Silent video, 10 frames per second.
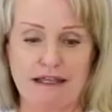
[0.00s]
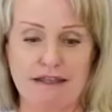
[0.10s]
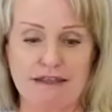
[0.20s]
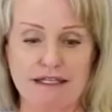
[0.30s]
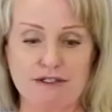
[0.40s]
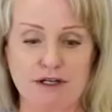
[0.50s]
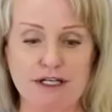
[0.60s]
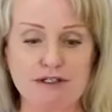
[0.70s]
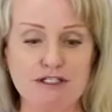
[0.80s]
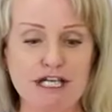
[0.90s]
And these are
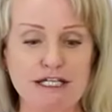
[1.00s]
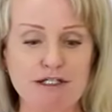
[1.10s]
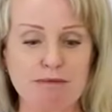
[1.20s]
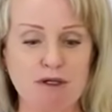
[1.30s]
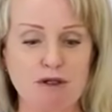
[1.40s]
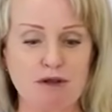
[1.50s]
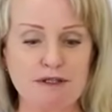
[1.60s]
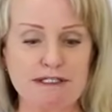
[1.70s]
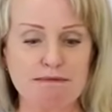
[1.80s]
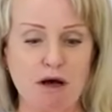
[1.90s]
interchangeable on
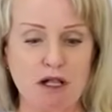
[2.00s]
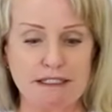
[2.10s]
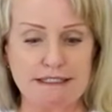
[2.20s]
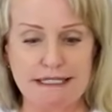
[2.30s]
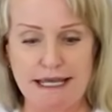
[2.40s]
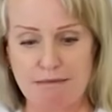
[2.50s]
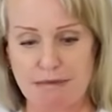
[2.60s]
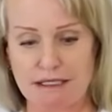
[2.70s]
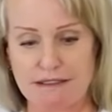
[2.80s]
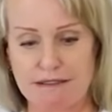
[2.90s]
the smallest
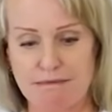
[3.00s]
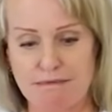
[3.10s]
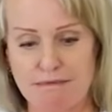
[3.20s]
handpiece.